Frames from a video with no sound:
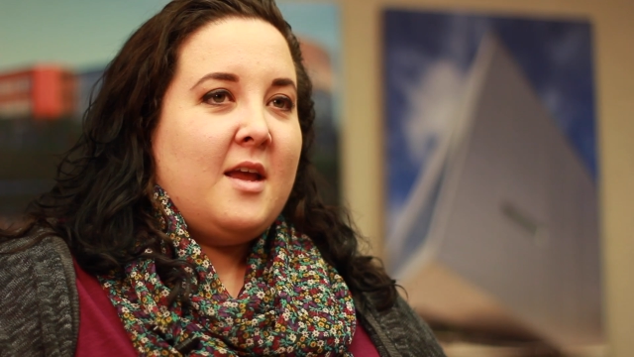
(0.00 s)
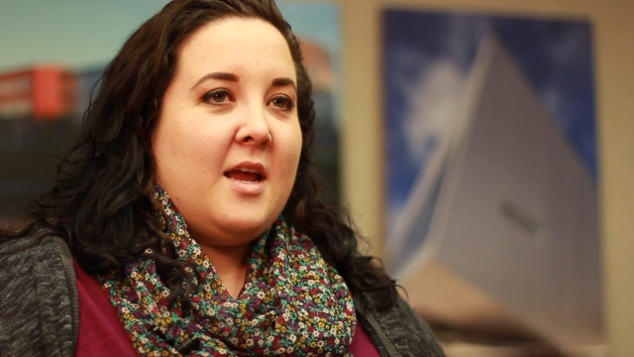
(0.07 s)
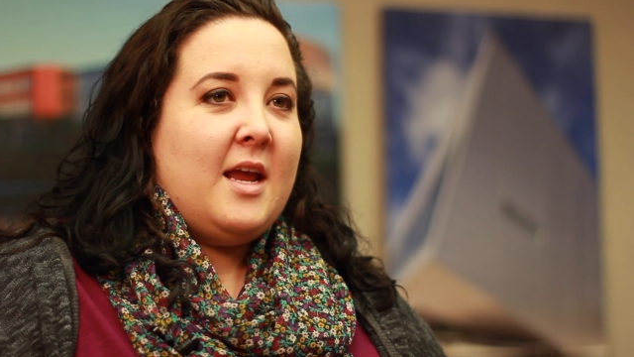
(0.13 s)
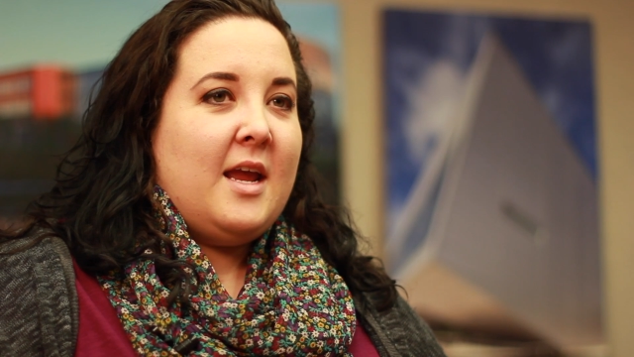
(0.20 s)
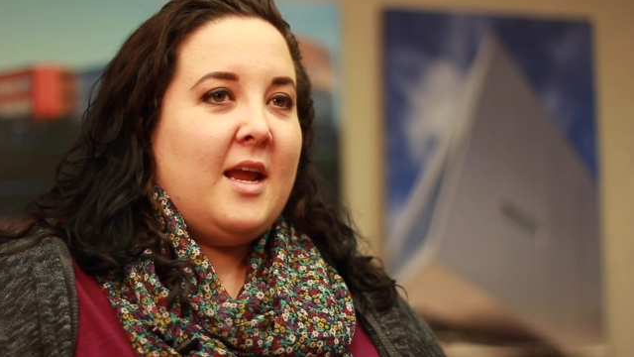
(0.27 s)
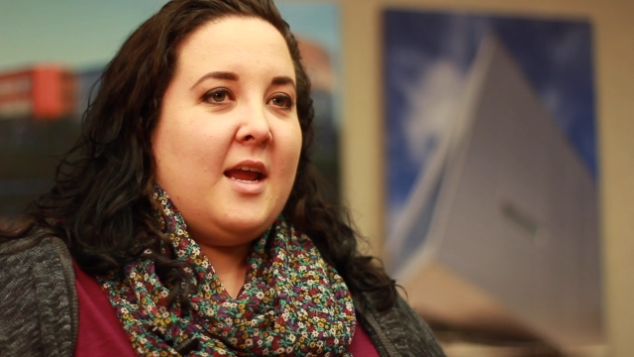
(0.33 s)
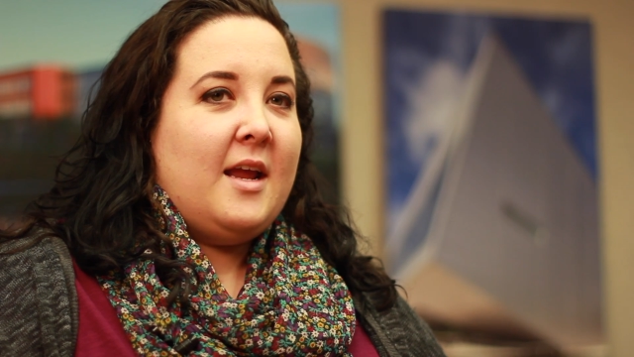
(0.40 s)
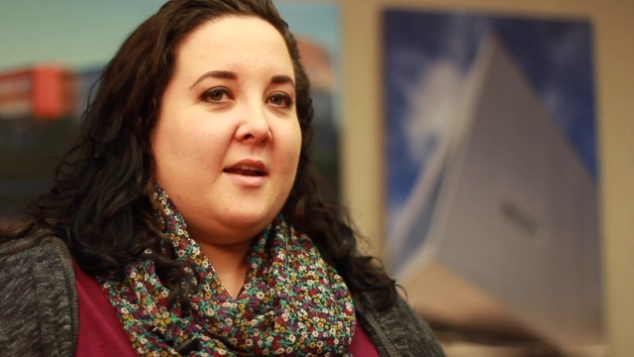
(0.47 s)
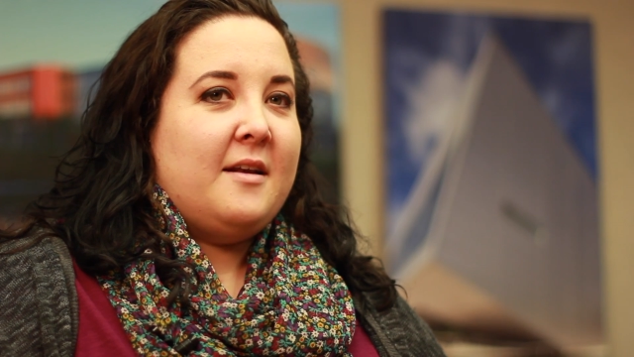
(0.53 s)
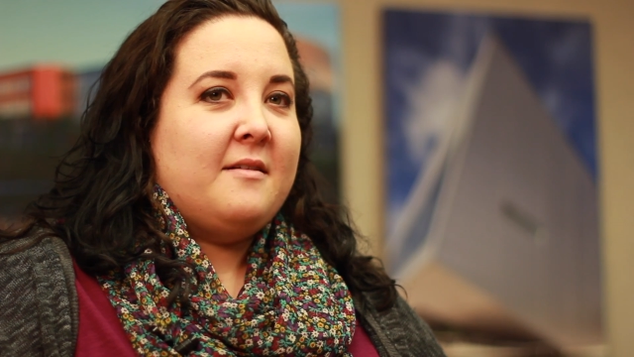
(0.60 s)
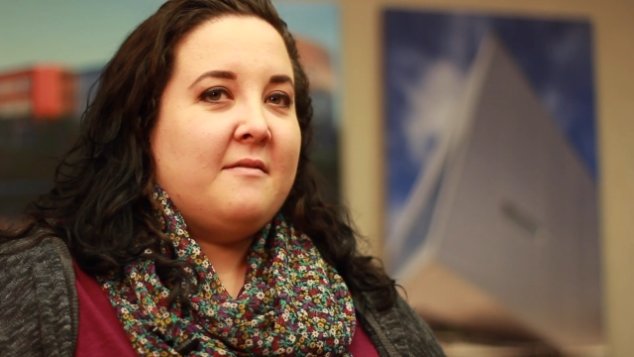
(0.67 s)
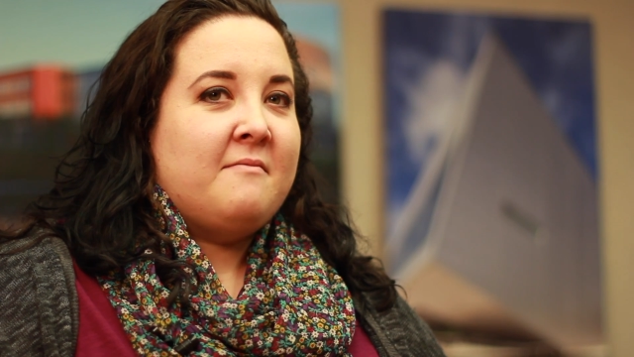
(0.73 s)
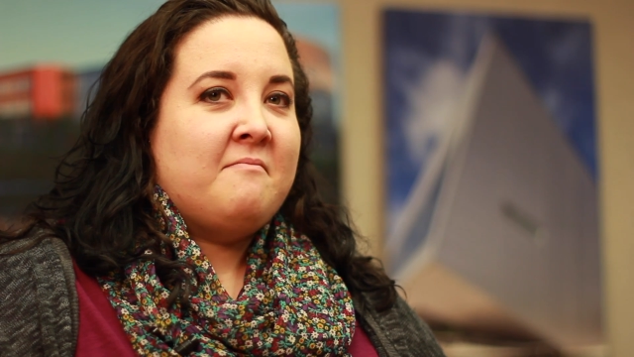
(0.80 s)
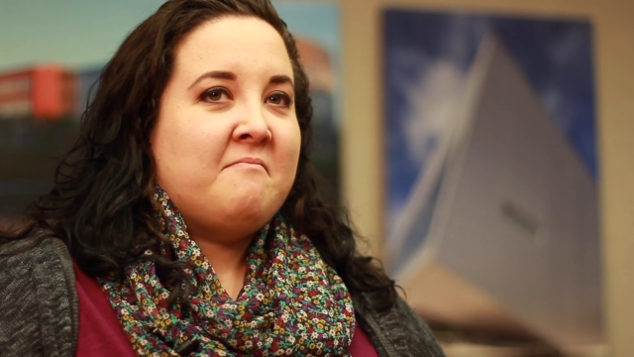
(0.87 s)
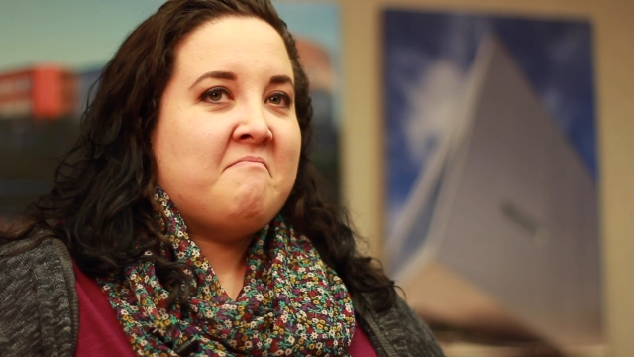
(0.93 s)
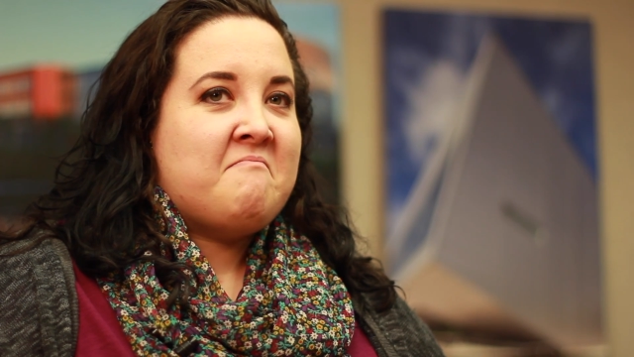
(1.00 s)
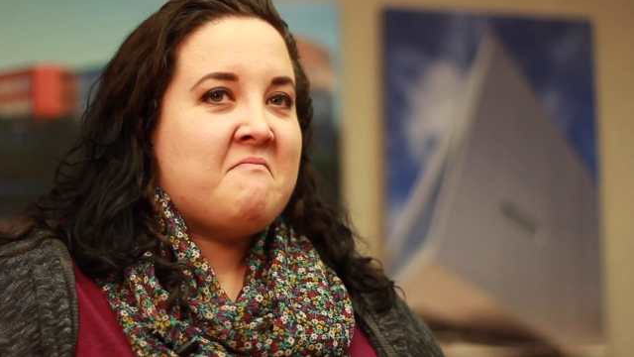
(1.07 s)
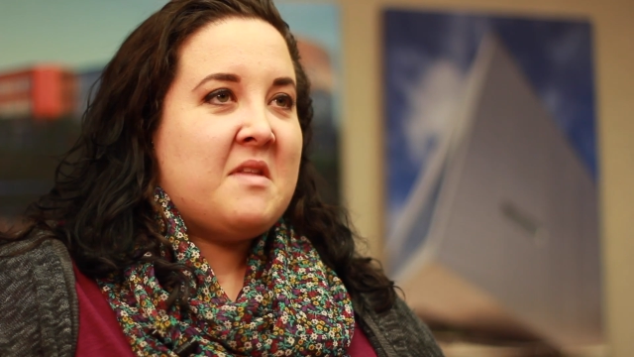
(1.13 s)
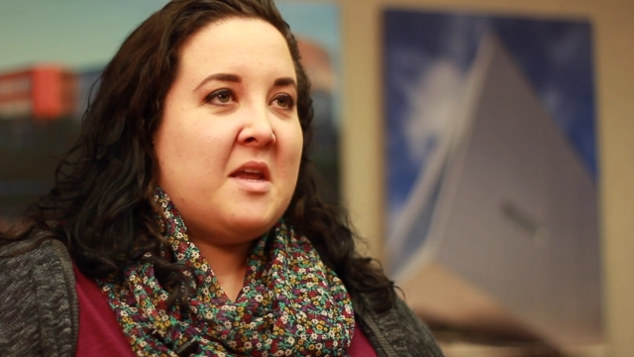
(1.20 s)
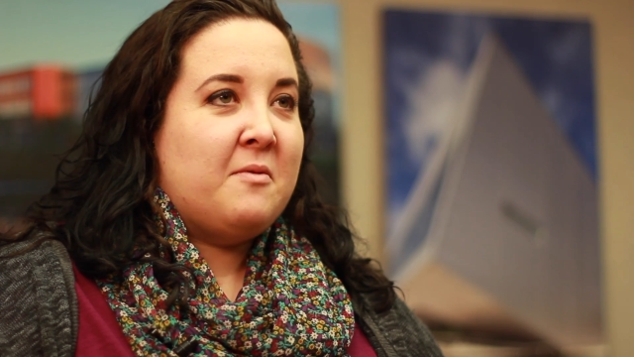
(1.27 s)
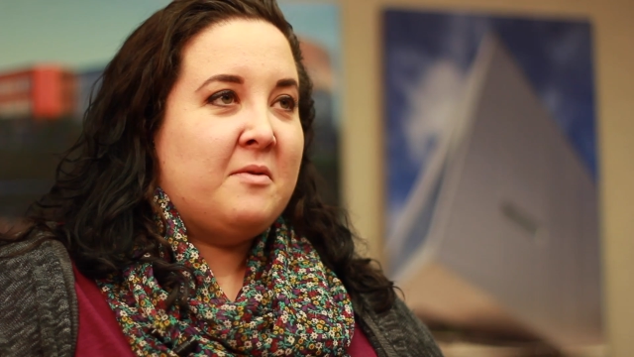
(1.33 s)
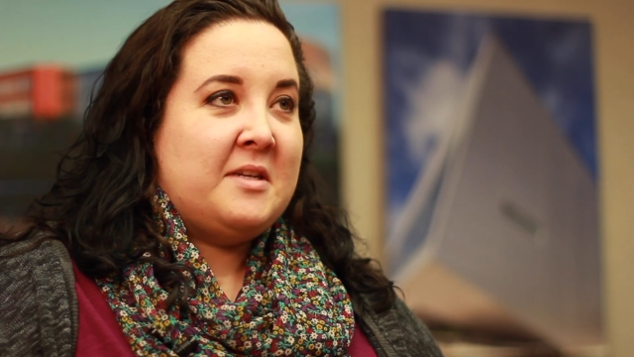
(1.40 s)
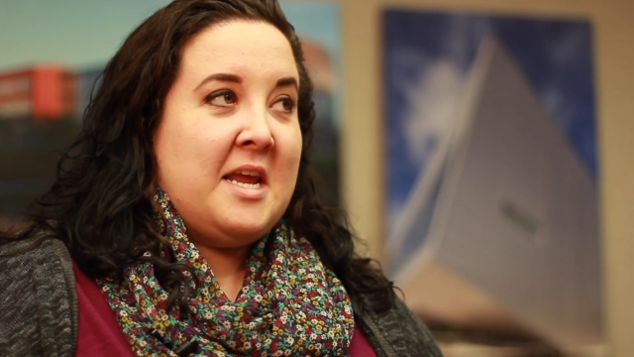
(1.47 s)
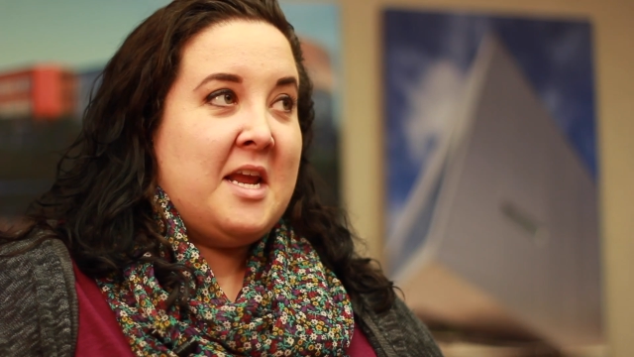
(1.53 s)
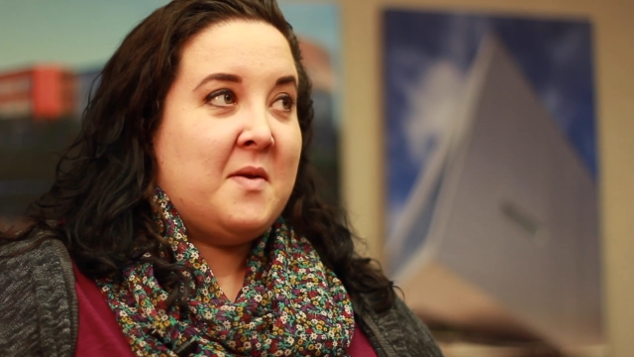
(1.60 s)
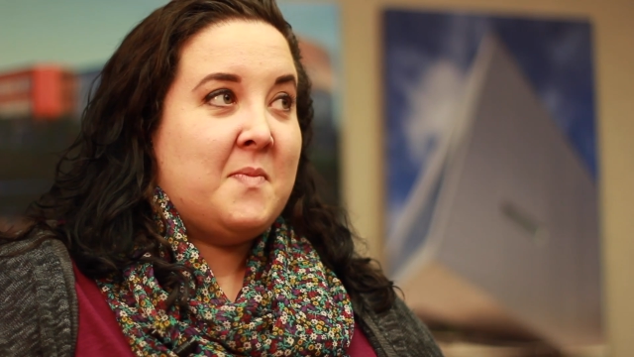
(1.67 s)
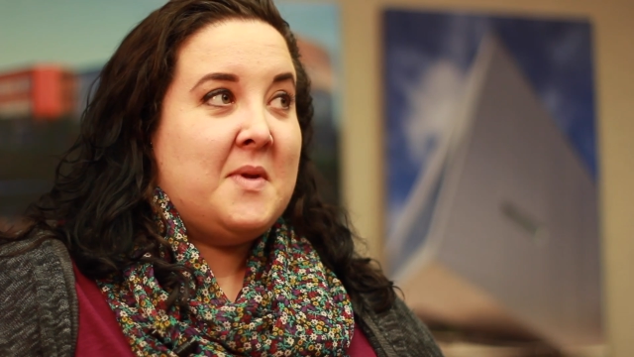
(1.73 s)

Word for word: And it would take